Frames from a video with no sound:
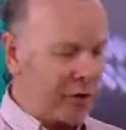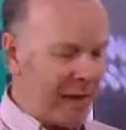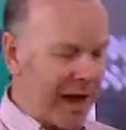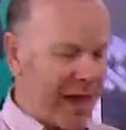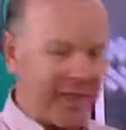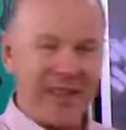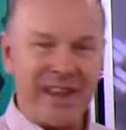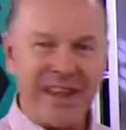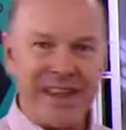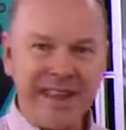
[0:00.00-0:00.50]

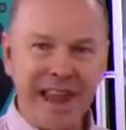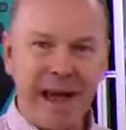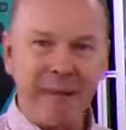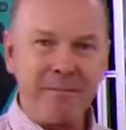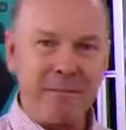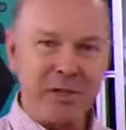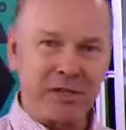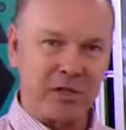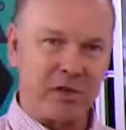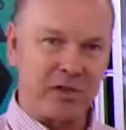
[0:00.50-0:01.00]
about the
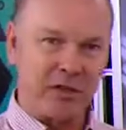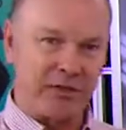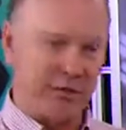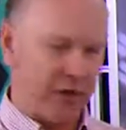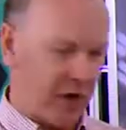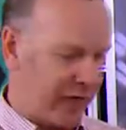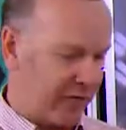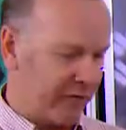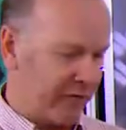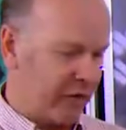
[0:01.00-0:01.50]
numbers on the
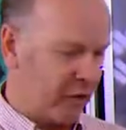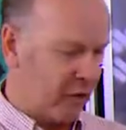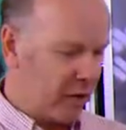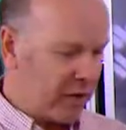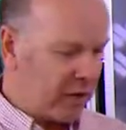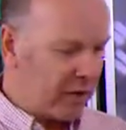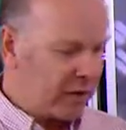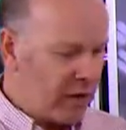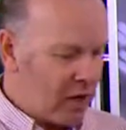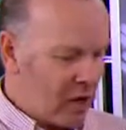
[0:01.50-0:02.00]
front of an
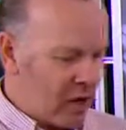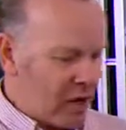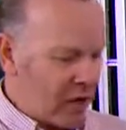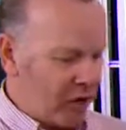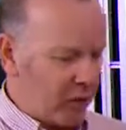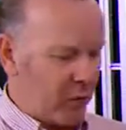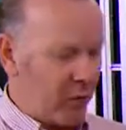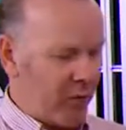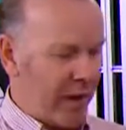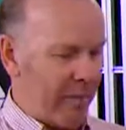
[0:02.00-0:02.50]
oil,
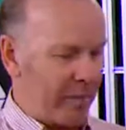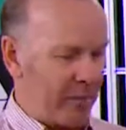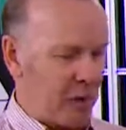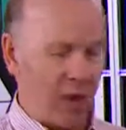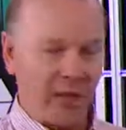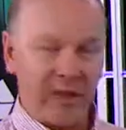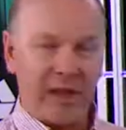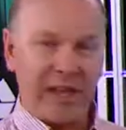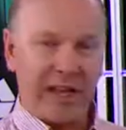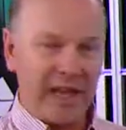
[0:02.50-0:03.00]
the number
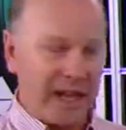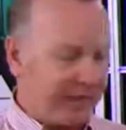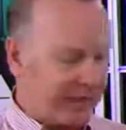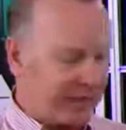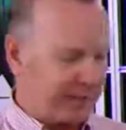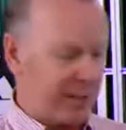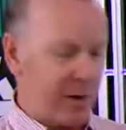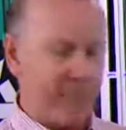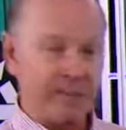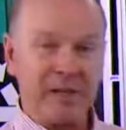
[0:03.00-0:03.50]
on the left,
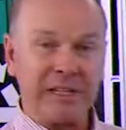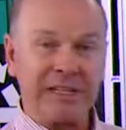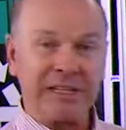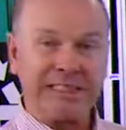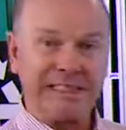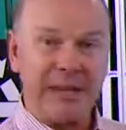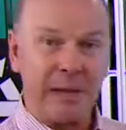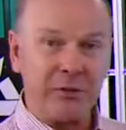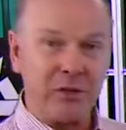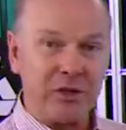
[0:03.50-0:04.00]
remembering
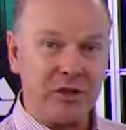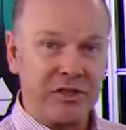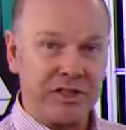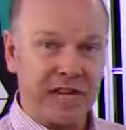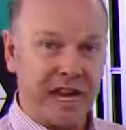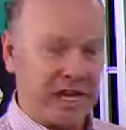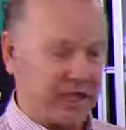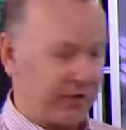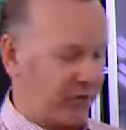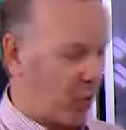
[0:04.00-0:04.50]
W
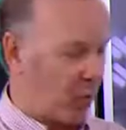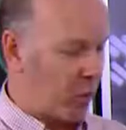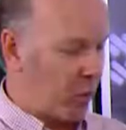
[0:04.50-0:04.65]
stands for